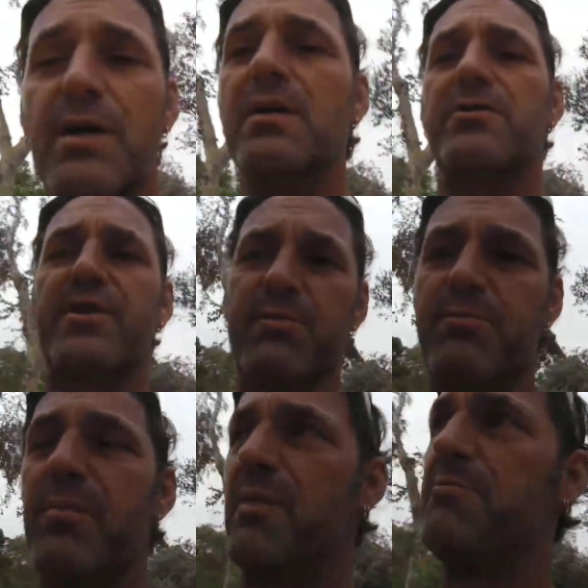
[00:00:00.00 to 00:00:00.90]
just a
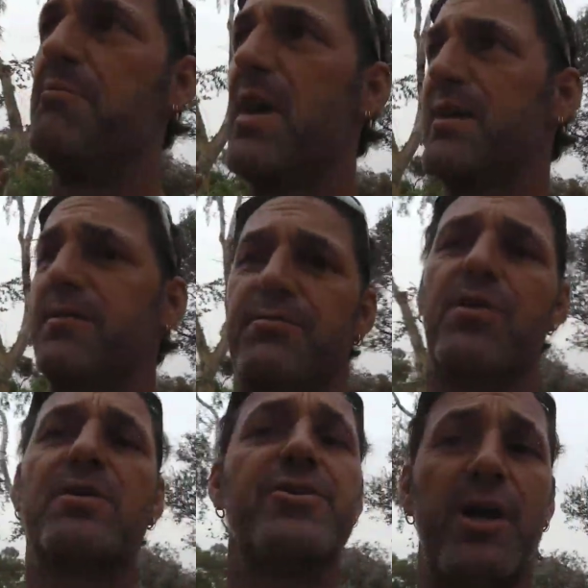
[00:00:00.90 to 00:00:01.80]
massive
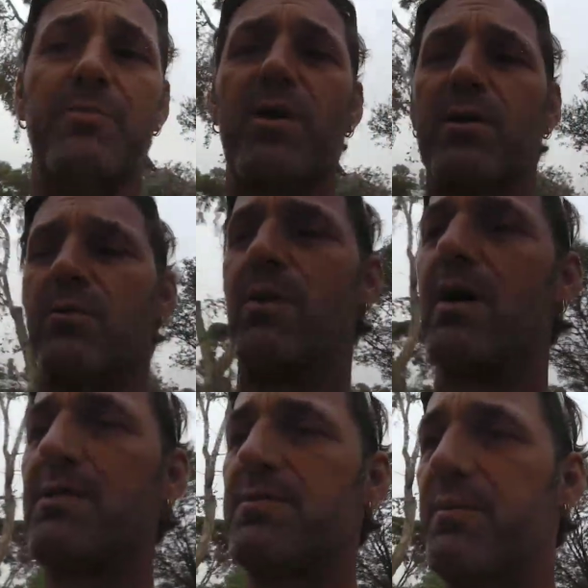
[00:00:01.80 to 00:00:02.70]
rock shaped like a
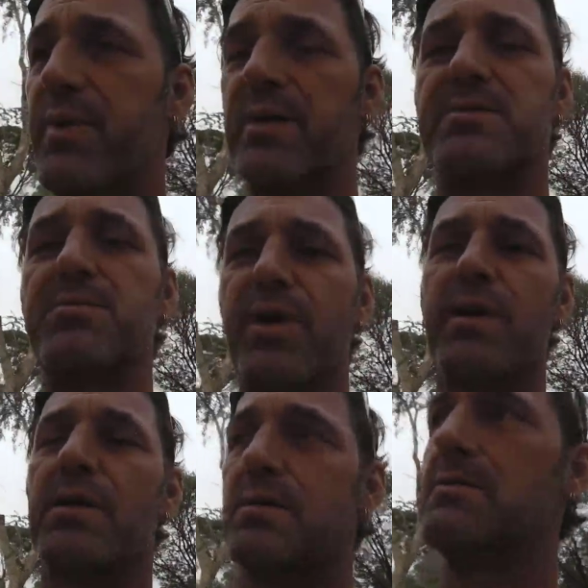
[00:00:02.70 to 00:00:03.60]
wave about to
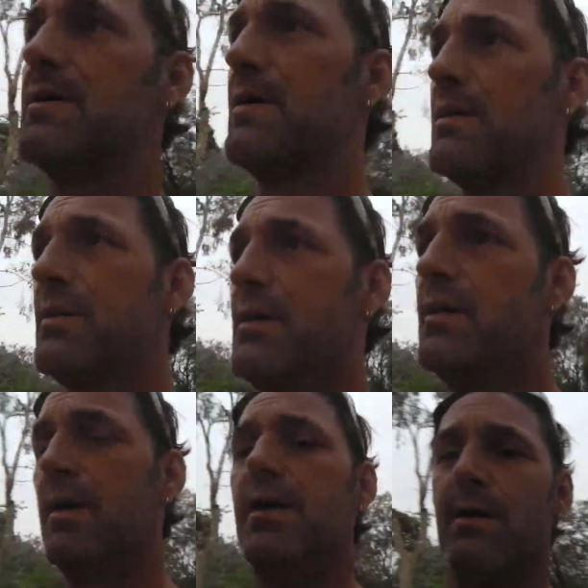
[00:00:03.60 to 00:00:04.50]
break, and
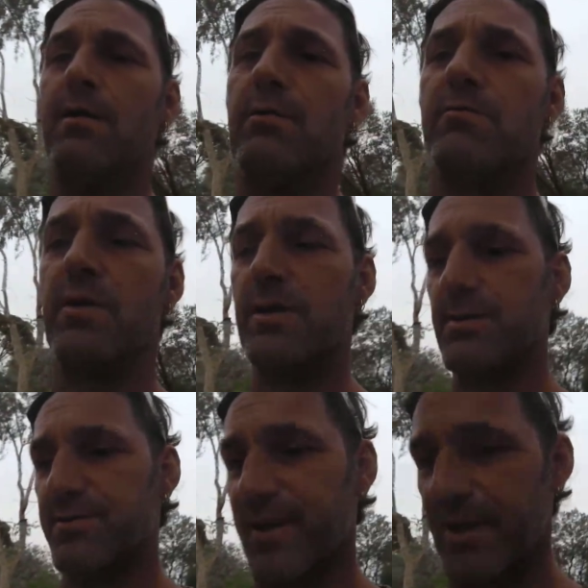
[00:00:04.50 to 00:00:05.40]
really good
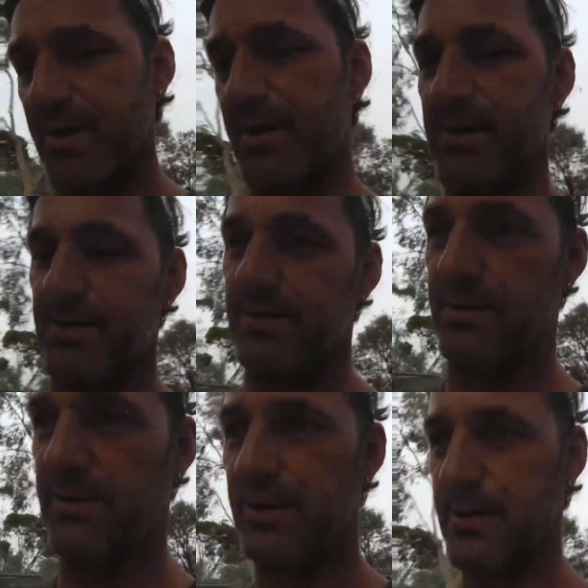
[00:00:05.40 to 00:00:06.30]
to see.
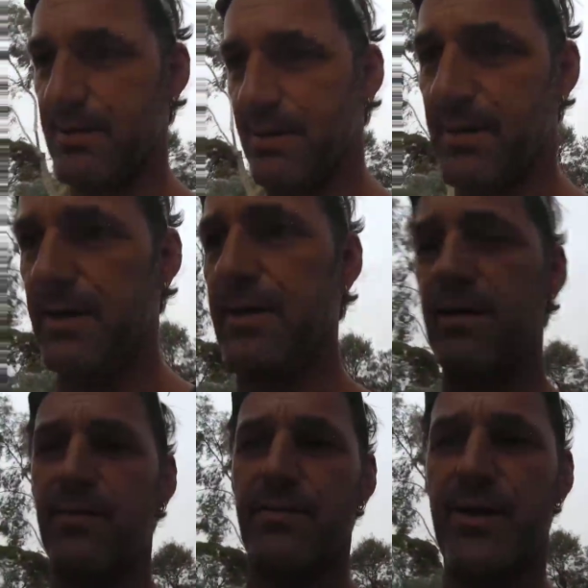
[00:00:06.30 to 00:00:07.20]
And then
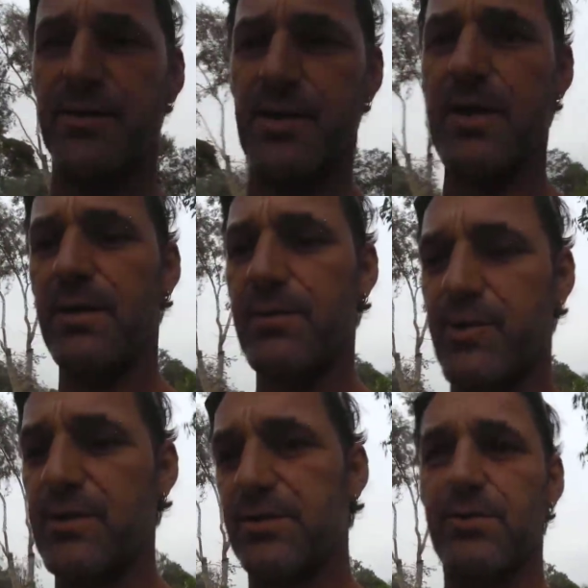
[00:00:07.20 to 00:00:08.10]
yesterday I
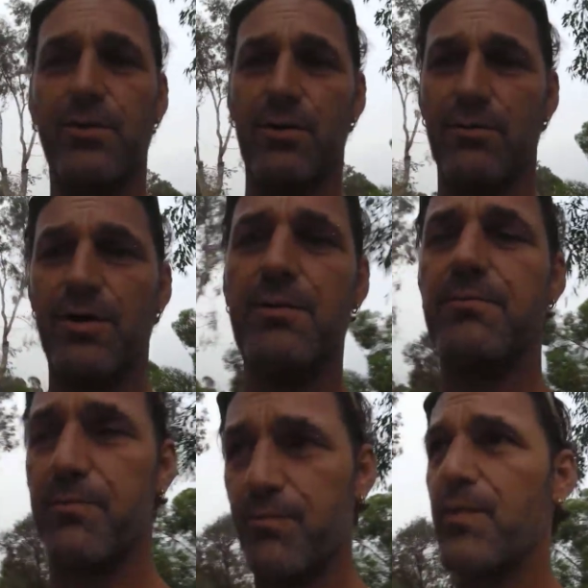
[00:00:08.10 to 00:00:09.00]
went to Uluru.
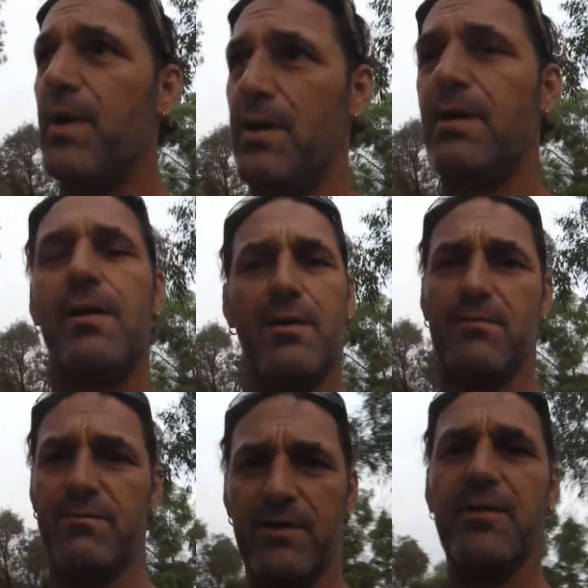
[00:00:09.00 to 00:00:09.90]

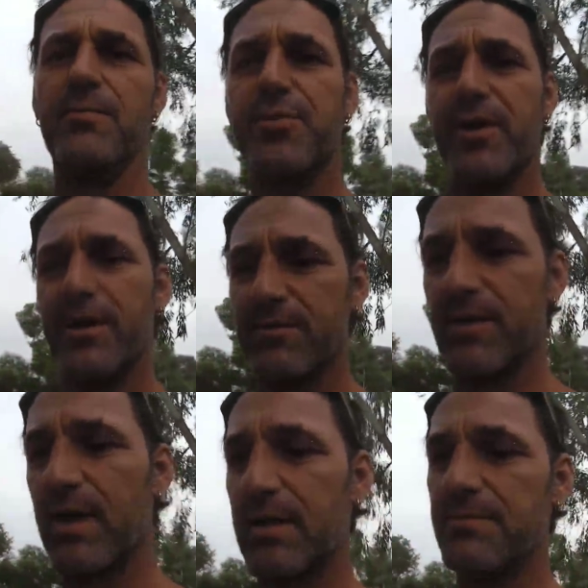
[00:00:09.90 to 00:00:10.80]
Very impressive
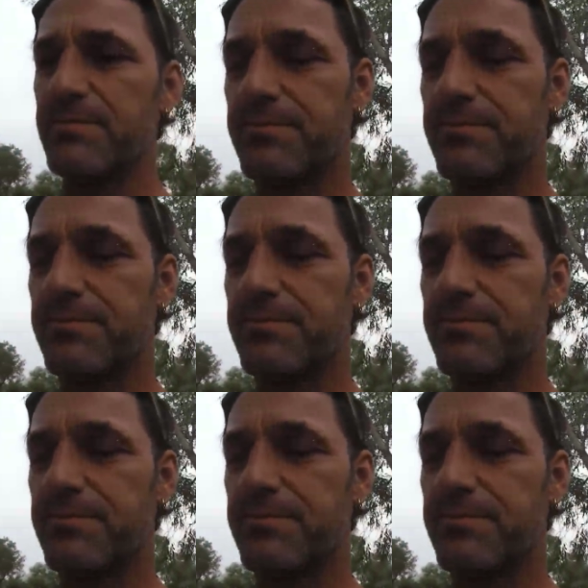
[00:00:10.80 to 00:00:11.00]
again.